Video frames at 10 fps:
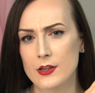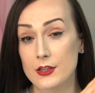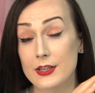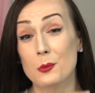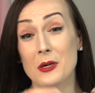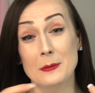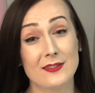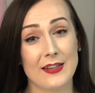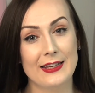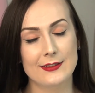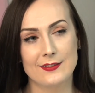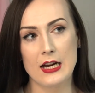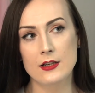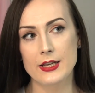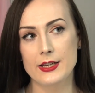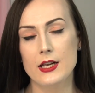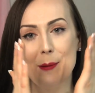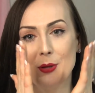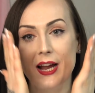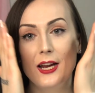You get what I'm saying? It's kind of like
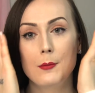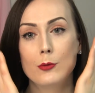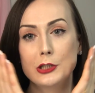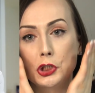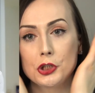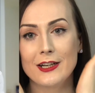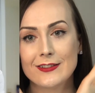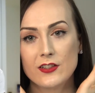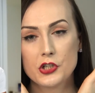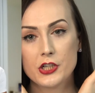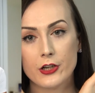applying a moisturizer